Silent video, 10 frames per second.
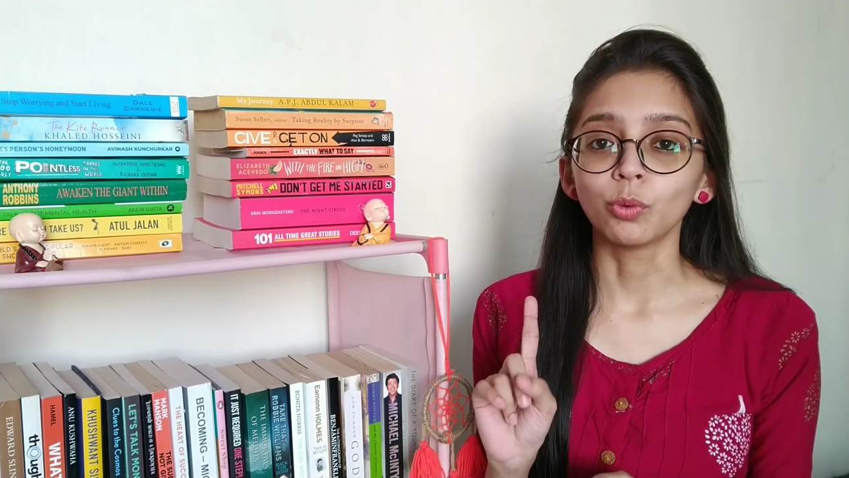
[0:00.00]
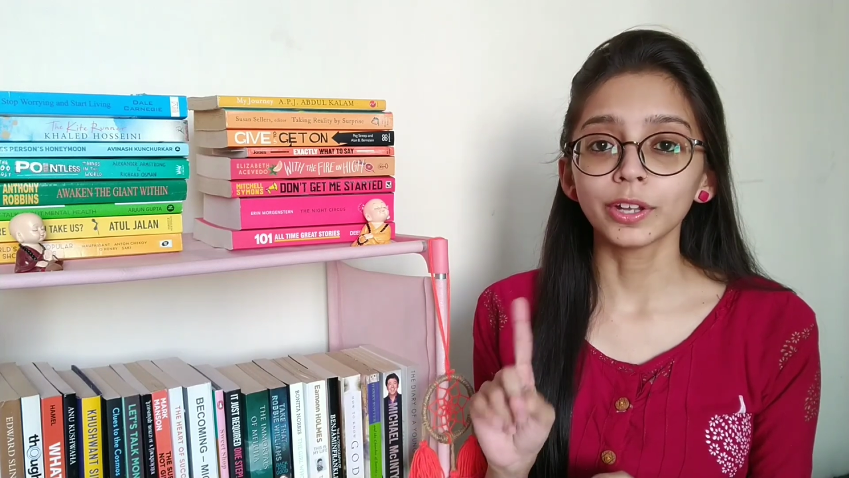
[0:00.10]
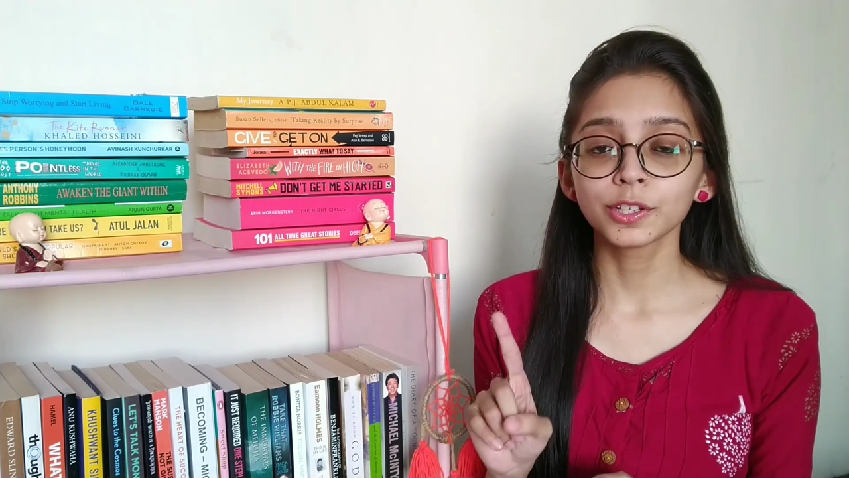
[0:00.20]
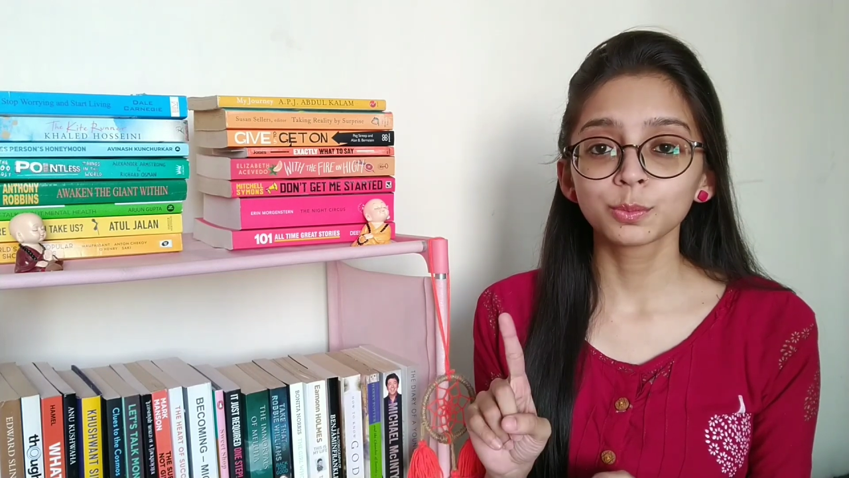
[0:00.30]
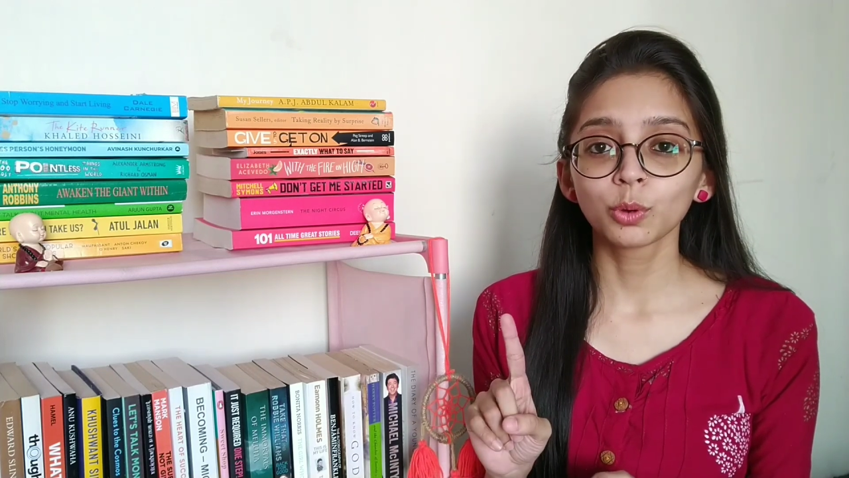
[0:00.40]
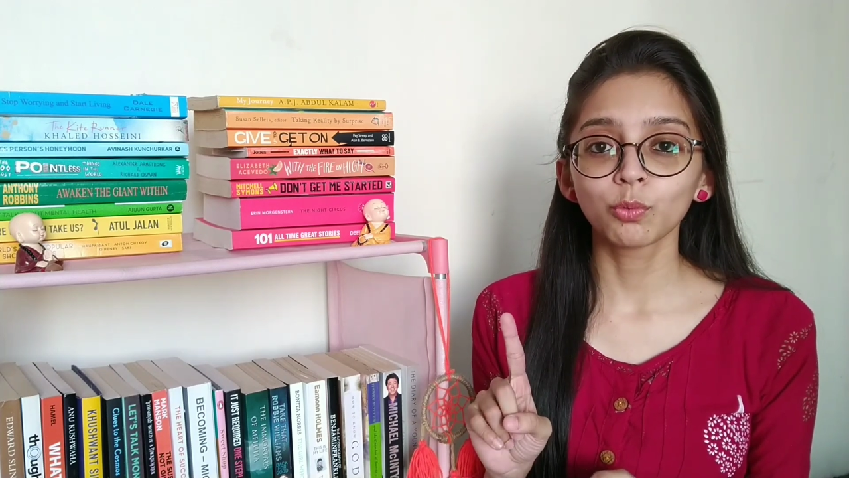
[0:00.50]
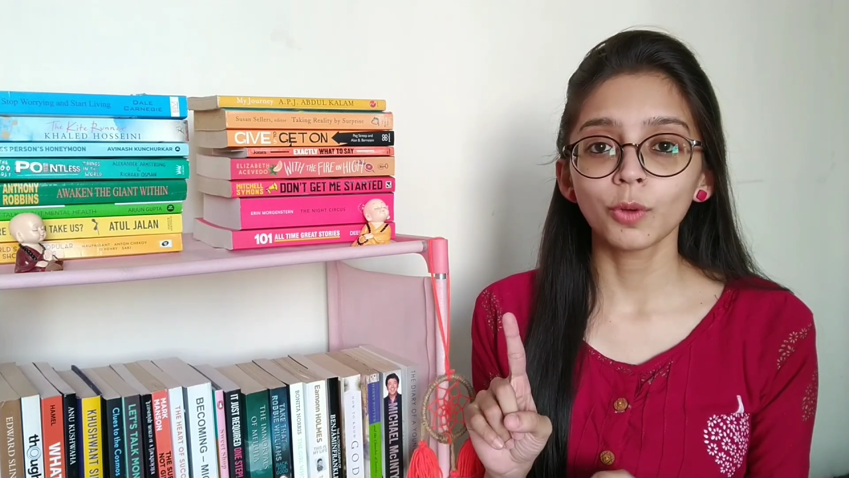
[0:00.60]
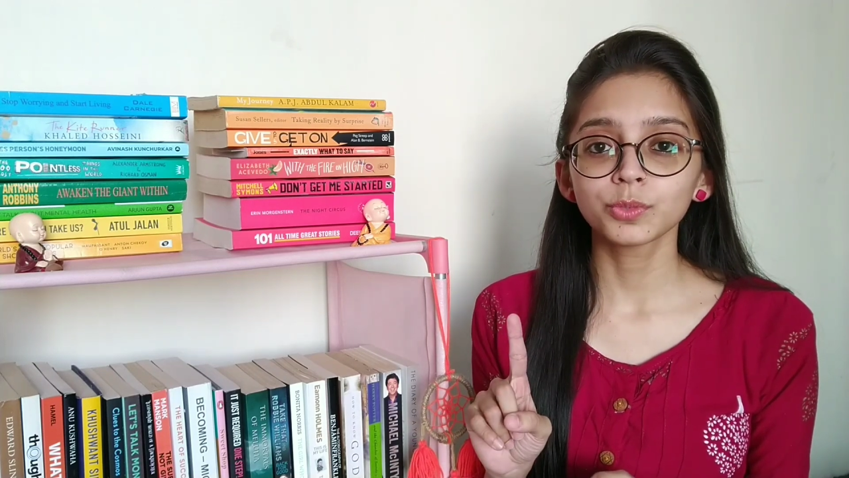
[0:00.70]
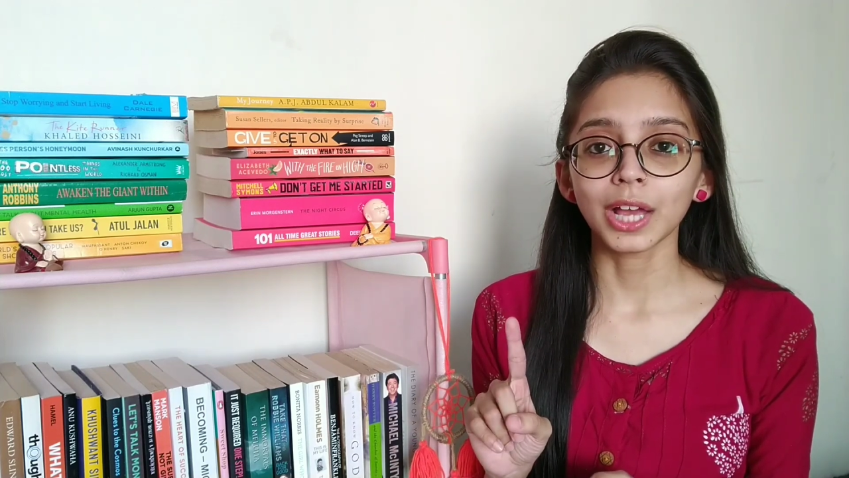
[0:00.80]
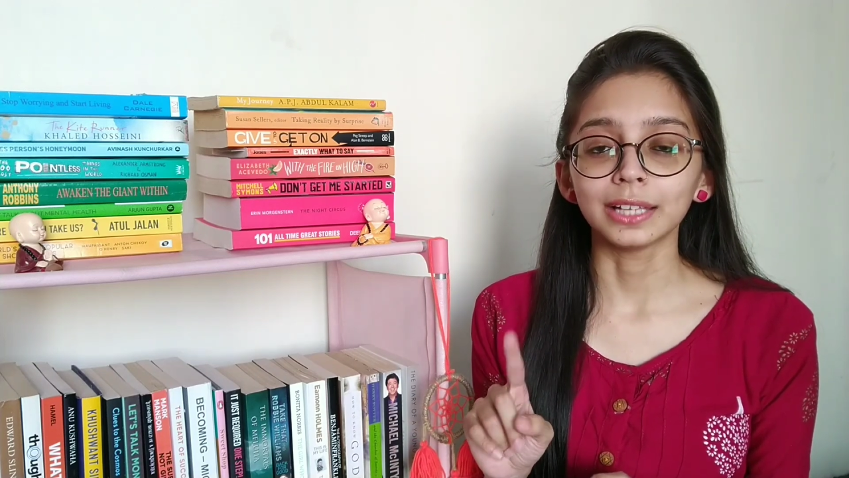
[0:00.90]
One is
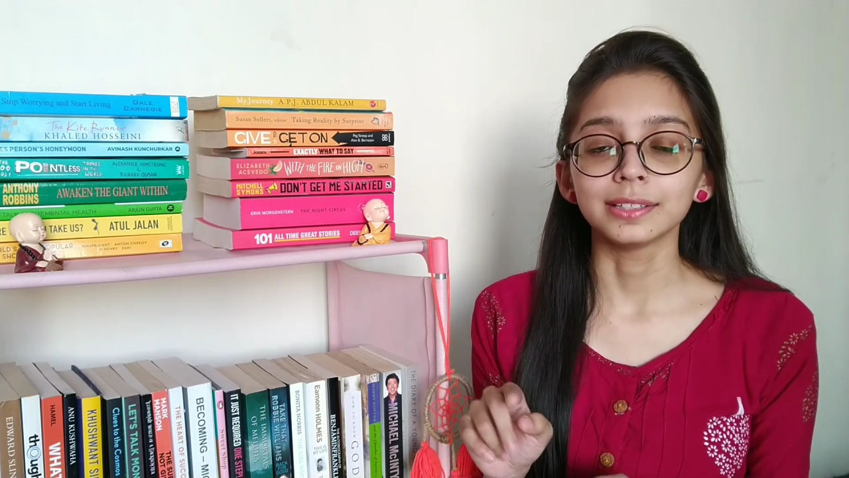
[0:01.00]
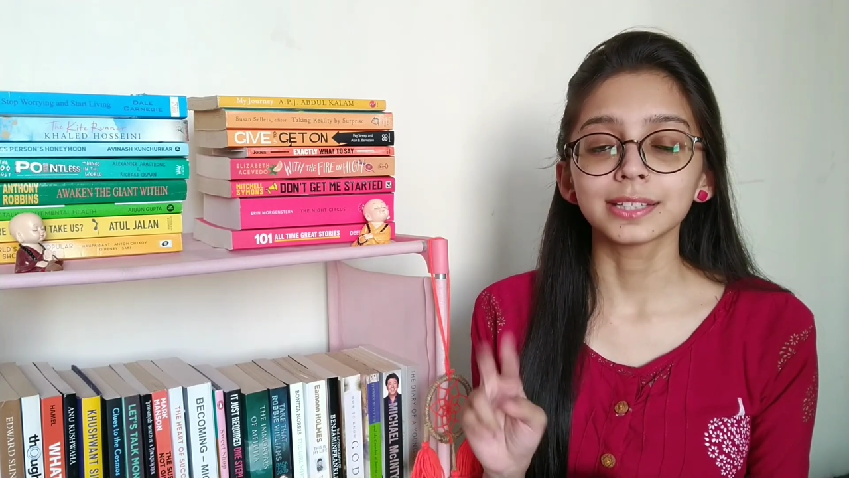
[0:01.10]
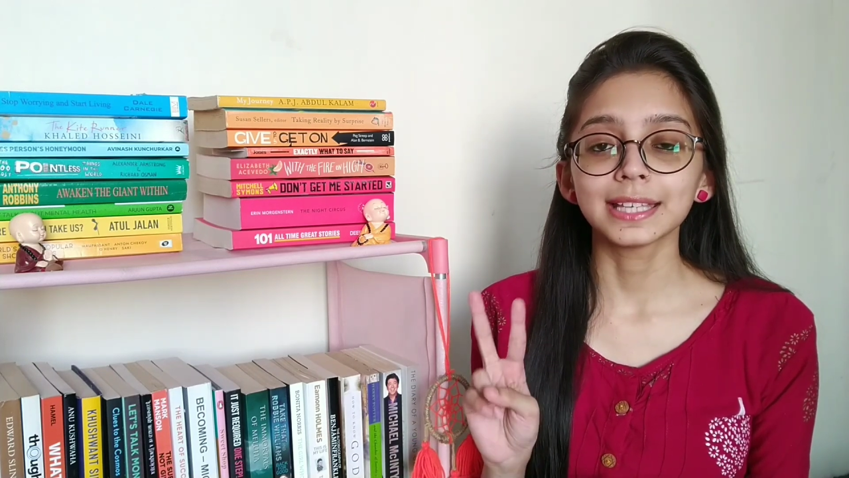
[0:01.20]
Bookworm Challenge